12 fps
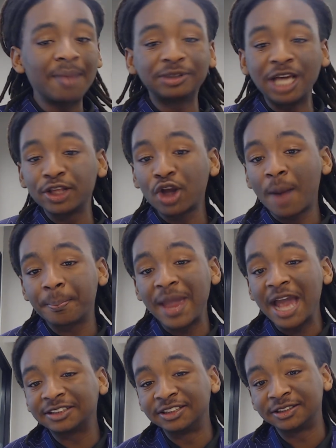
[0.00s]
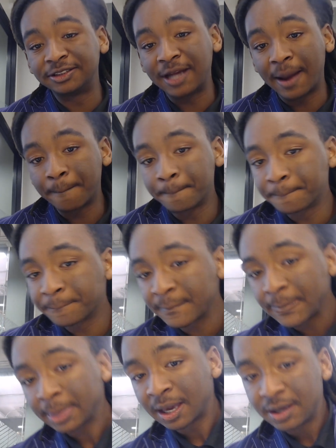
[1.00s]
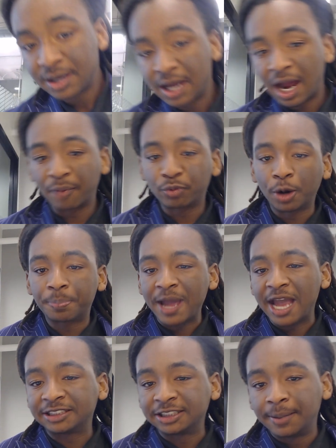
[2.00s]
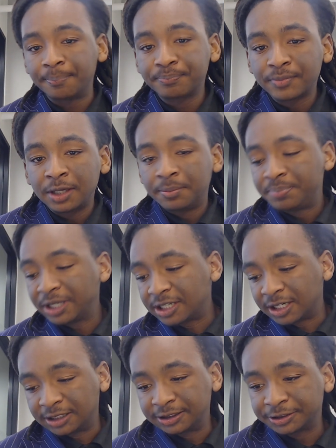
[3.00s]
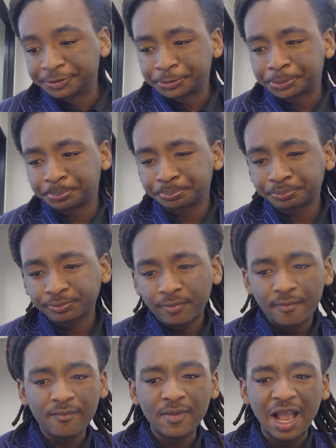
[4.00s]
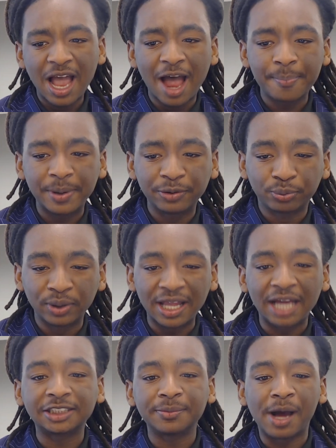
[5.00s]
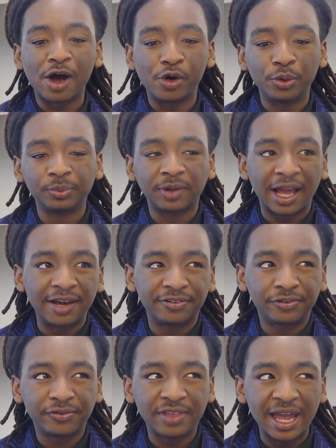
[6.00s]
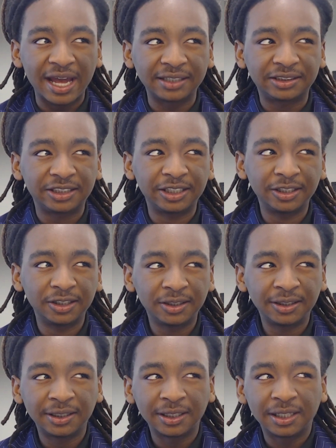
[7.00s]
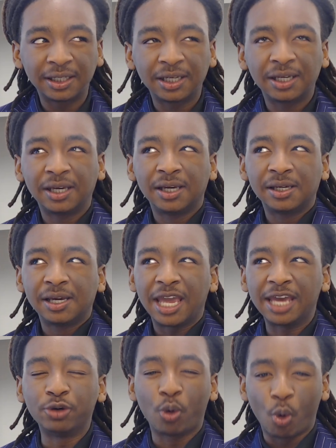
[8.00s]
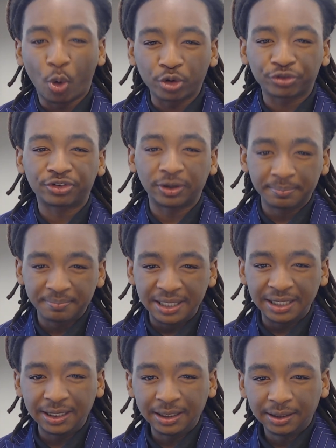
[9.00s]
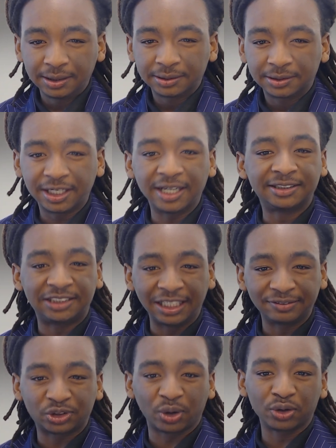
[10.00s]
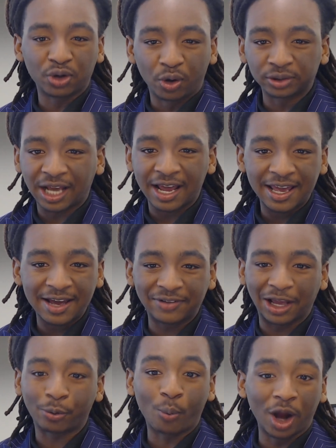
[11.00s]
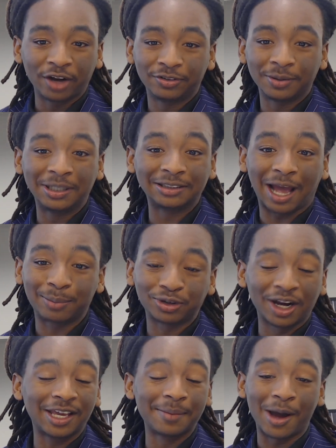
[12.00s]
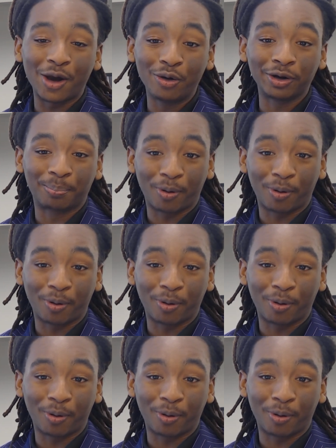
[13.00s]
I'm telling you, I'm passionate today. I'm real passionate because I've been realizing in my own life that in order for me to achieve certain goals I have, like one of them is I'm trying to get my own